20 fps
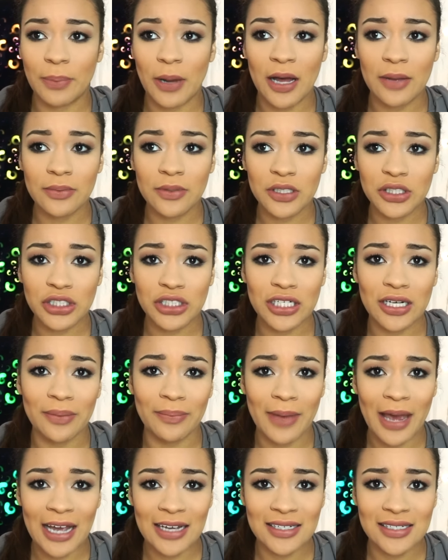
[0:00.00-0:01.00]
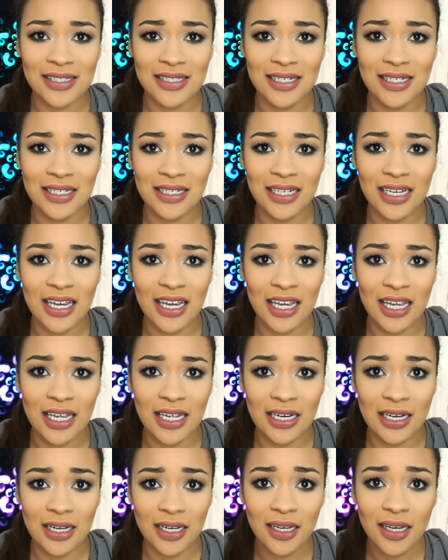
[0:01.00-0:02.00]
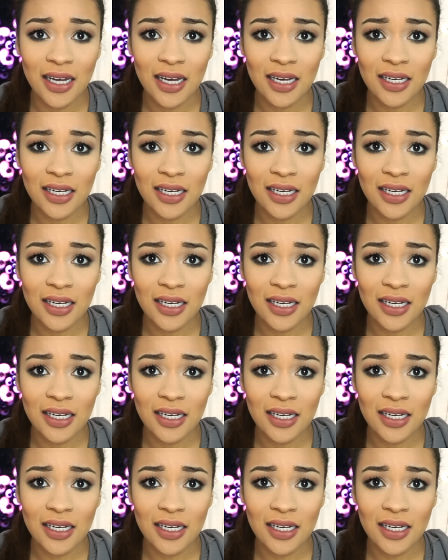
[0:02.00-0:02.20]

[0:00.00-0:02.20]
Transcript: published in a magazine in